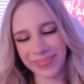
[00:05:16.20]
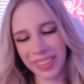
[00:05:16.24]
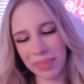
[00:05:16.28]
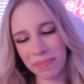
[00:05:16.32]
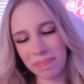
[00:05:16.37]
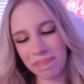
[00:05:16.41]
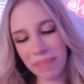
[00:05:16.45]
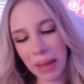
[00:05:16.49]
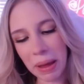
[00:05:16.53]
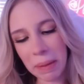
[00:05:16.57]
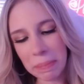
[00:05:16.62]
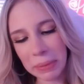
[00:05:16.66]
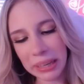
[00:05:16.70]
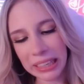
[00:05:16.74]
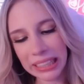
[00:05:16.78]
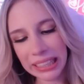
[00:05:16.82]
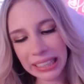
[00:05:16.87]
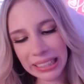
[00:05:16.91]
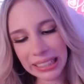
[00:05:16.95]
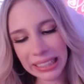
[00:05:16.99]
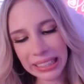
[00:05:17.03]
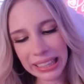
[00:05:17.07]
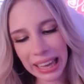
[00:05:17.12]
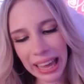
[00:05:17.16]
check my
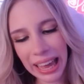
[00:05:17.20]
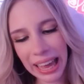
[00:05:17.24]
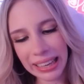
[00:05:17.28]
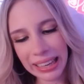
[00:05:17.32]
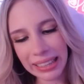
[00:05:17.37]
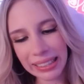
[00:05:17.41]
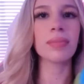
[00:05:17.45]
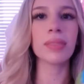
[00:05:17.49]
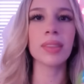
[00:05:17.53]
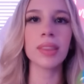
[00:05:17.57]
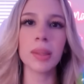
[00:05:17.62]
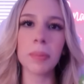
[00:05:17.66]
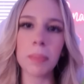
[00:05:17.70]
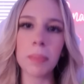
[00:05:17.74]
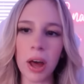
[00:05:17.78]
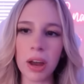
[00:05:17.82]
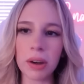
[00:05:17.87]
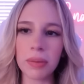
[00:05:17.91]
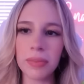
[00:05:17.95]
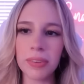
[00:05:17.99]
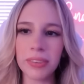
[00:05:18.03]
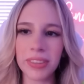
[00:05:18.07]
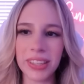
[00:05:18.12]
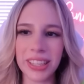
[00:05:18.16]
nail again. The
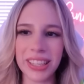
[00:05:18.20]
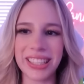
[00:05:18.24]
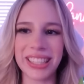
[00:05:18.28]
bottom of this